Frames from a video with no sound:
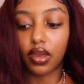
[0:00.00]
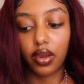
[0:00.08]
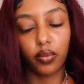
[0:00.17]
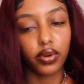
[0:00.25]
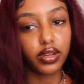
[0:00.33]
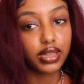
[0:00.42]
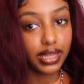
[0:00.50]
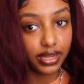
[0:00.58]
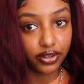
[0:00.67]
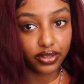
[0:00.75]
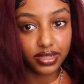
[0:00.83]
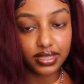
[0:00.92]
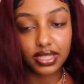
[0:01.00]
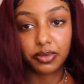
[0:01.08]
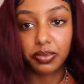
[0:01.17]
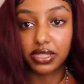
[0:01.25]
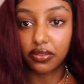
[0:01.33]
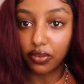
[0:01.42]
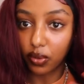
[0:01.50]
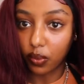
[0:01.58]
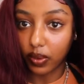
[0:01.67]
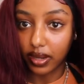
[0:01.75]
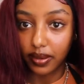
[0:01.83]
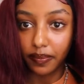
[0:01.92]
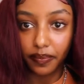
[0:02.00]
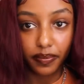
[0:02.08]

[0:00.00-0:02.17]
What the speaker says: I want to layer this a specific way,